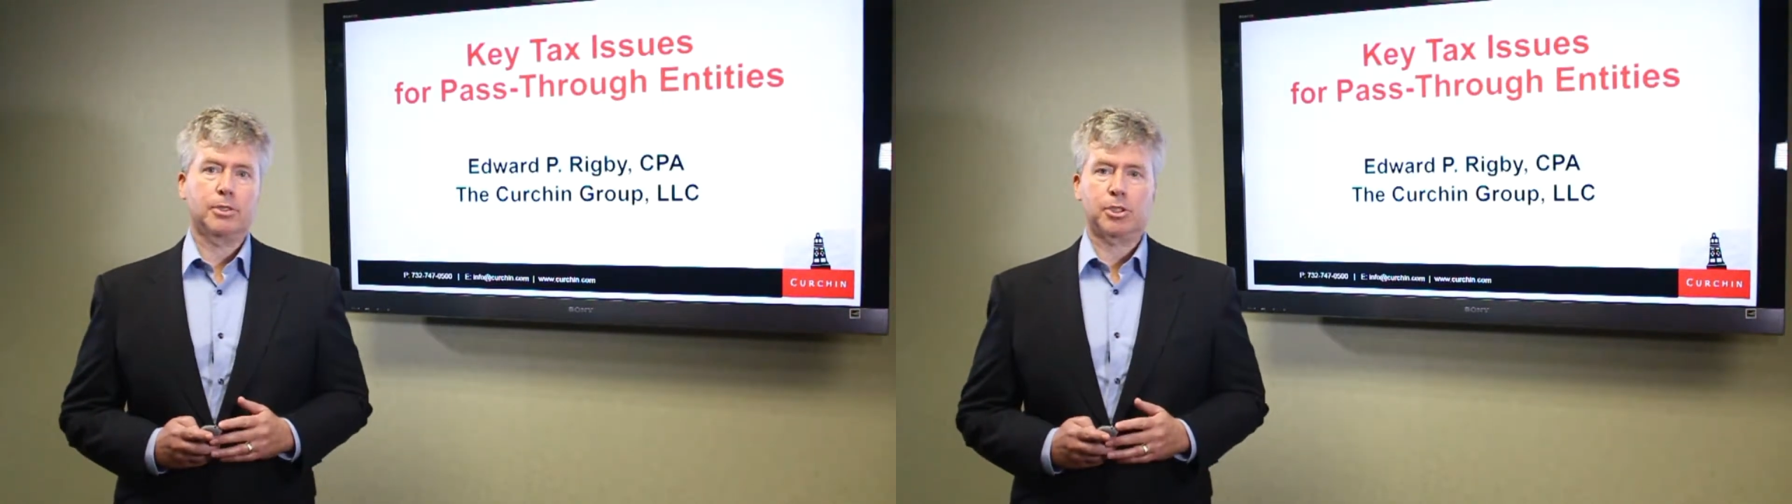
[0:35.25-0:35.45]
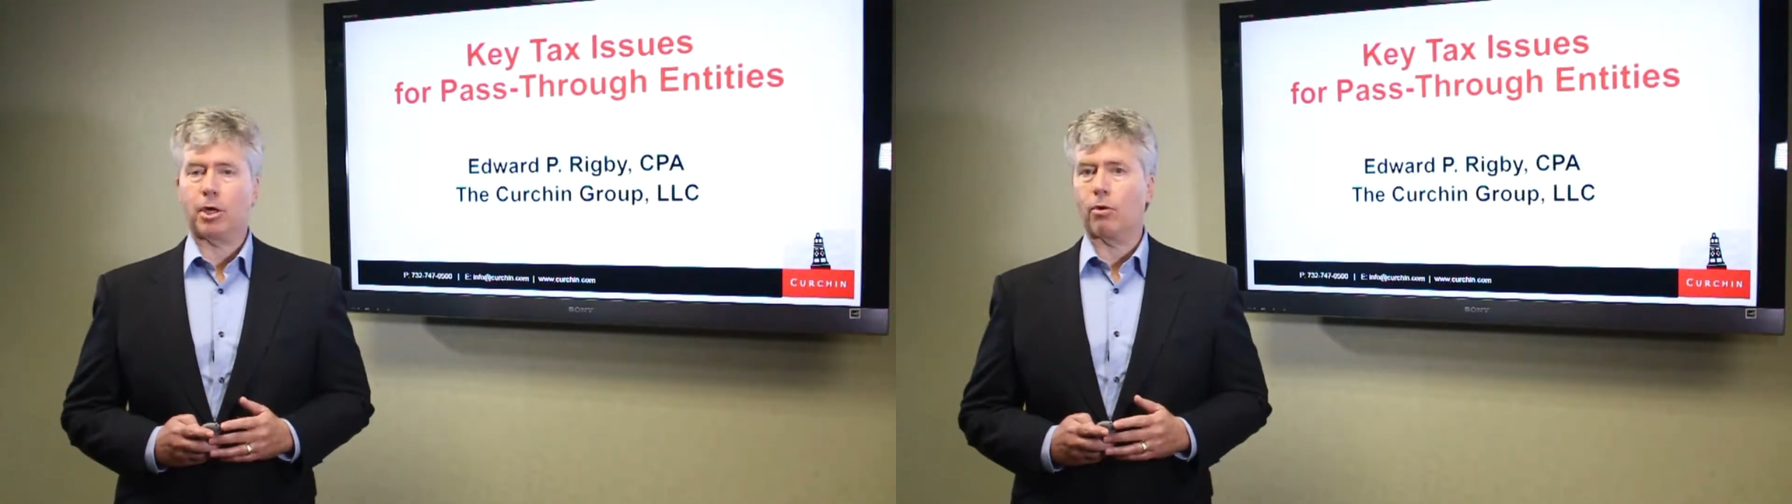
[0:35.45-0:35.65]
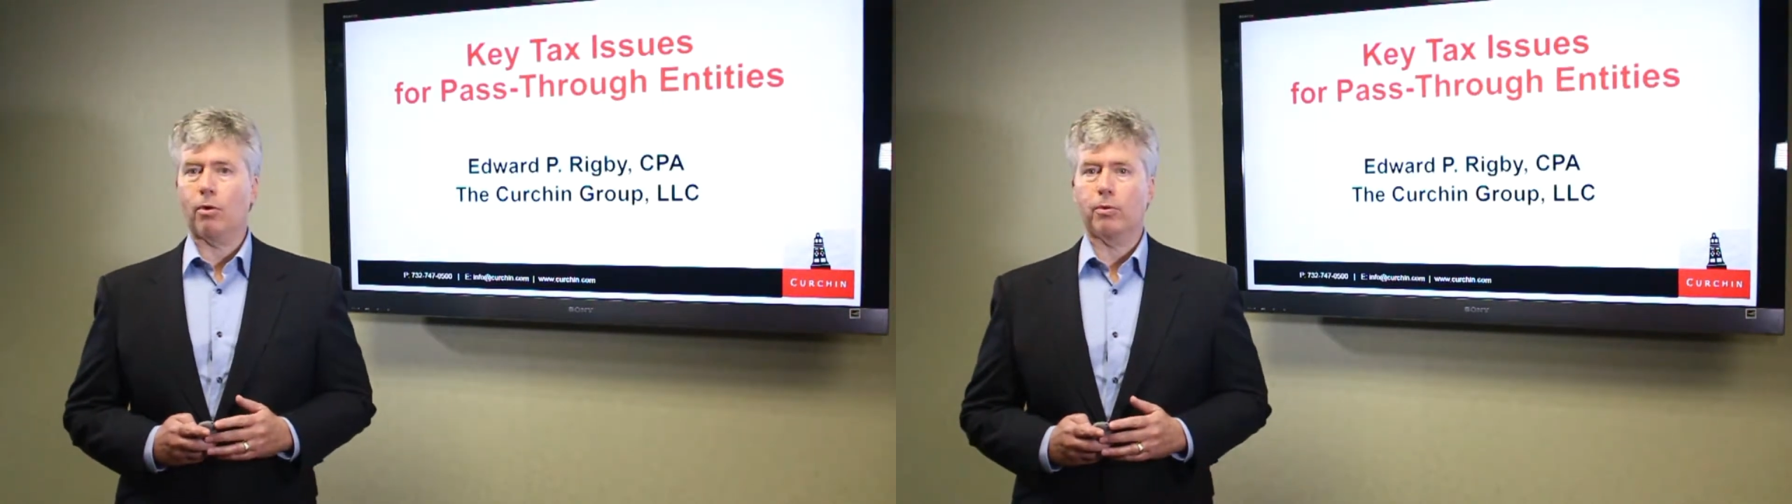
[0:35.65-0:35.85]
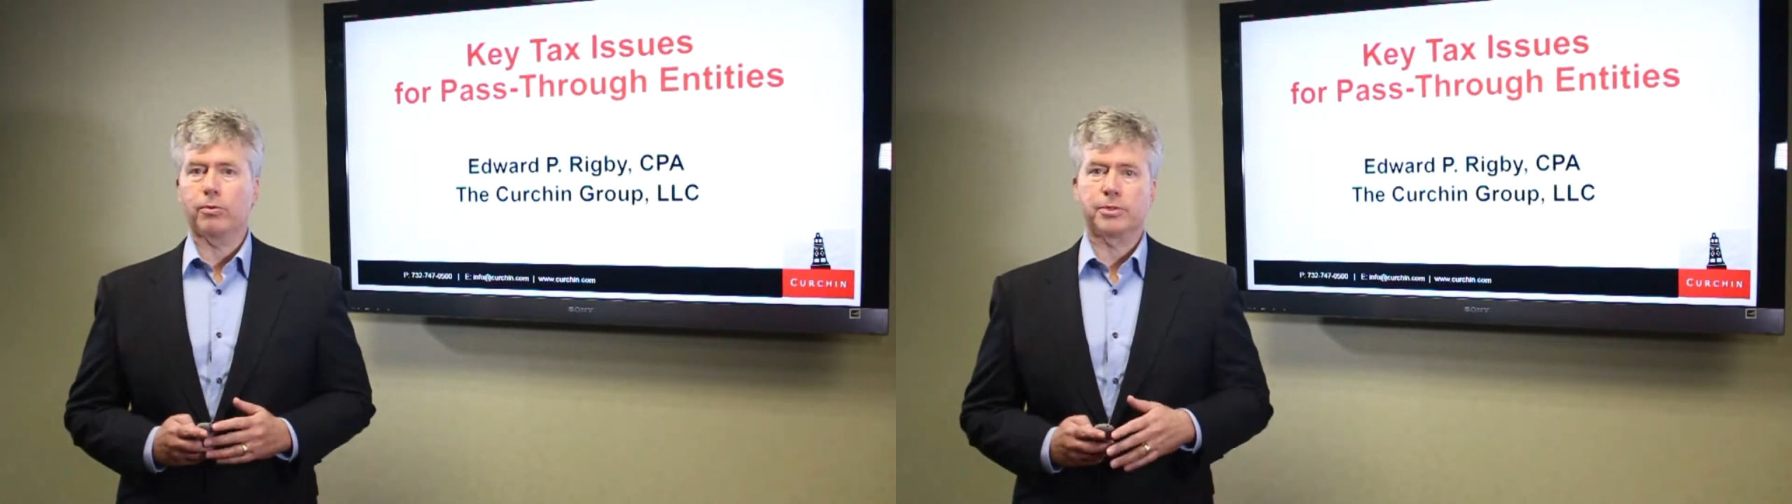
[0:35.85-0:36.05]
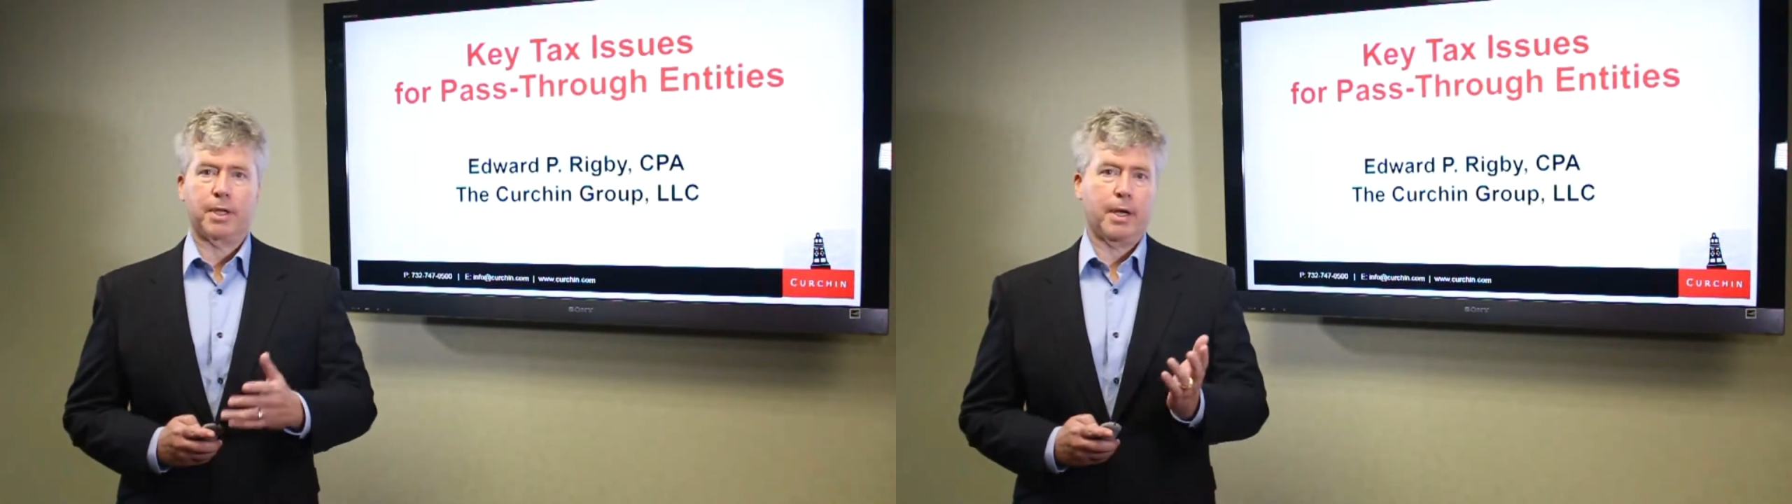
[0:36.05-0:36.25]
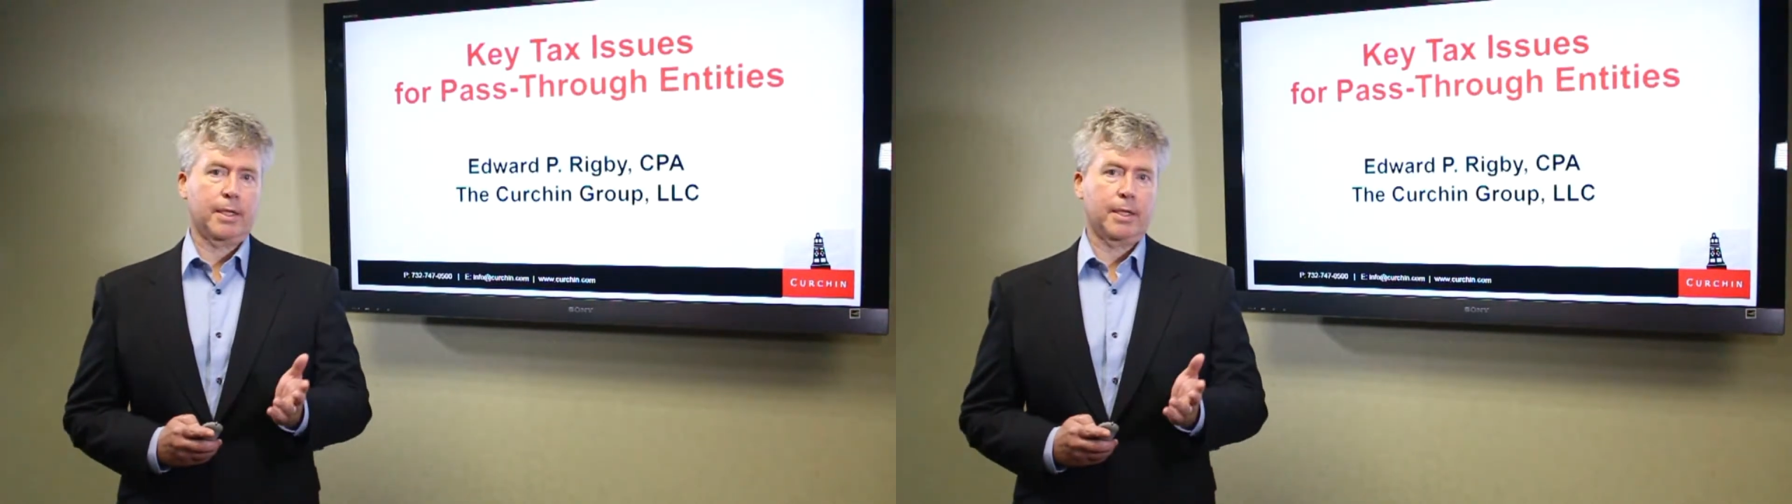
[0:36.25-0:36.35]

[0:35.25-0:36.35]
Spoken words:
shareholders in an